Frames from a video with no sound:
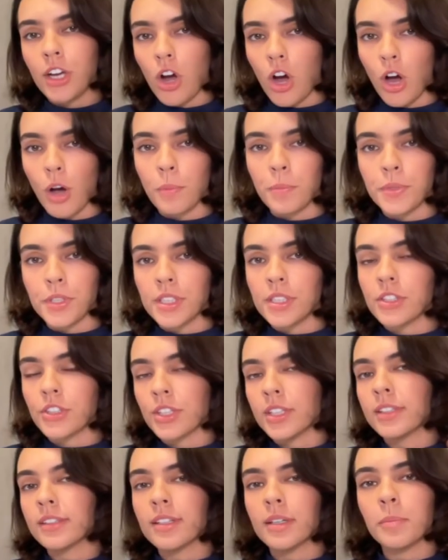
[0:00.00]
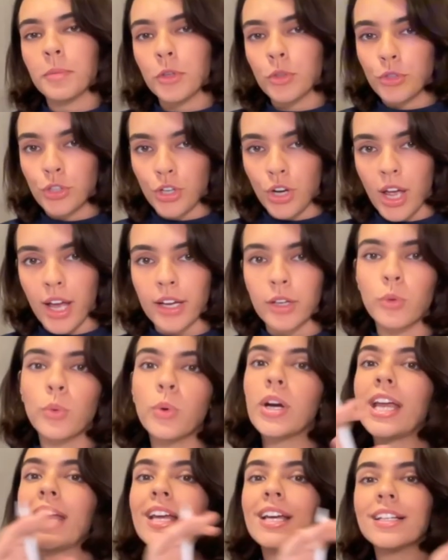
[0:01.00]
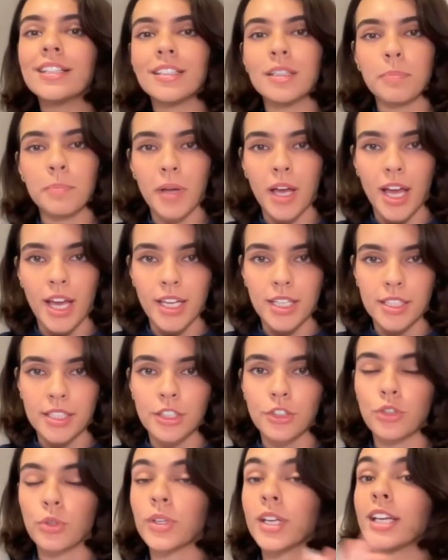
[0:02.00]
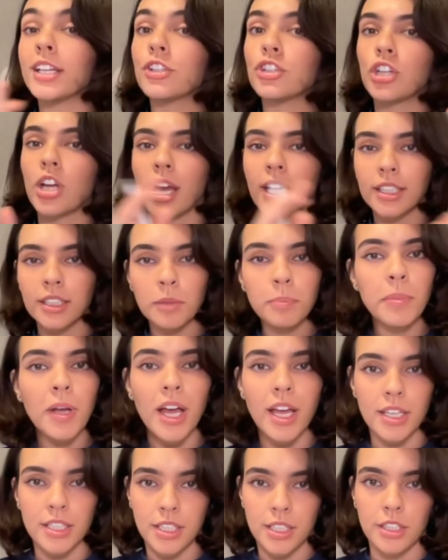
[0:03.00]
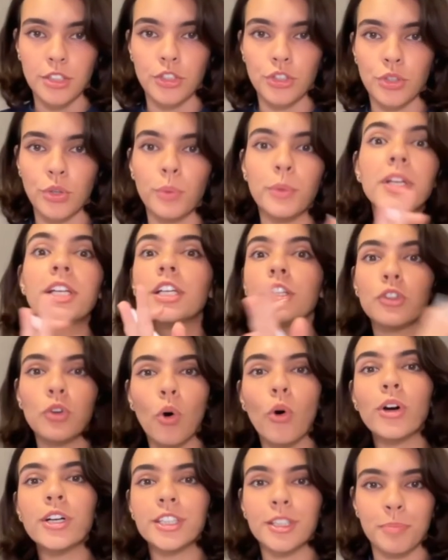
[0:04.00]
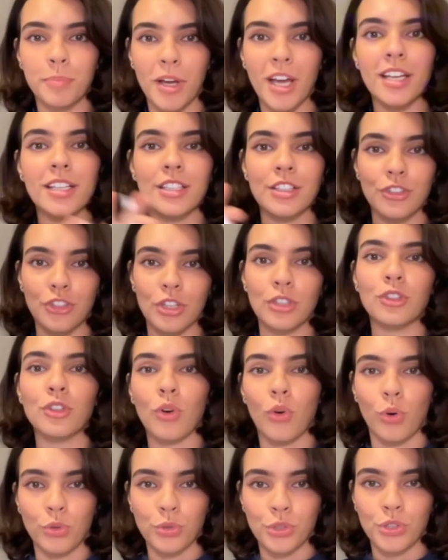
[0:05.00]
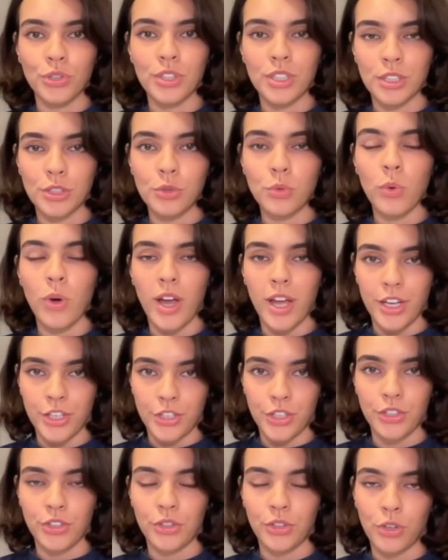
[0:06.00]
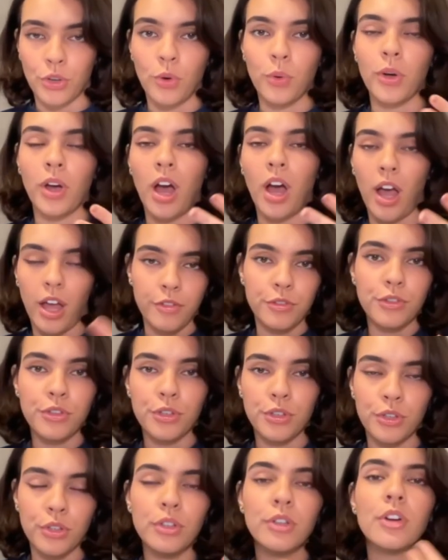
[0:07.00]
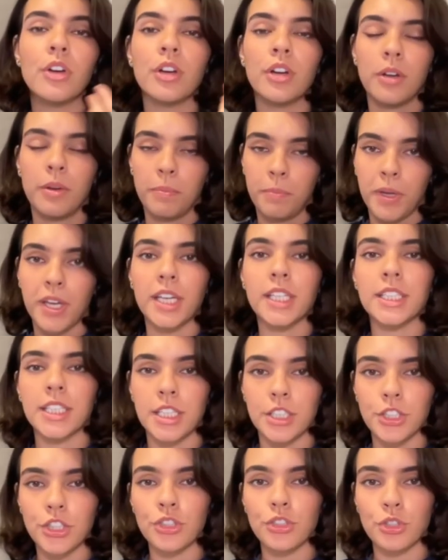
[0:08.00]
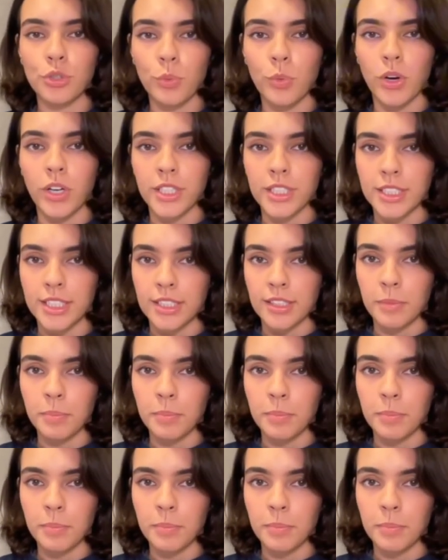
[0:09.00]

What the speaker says: options and double check in the passage, okay? Check the passage. Don't ignore the passage and go to this question. You have to pay attention to what is in the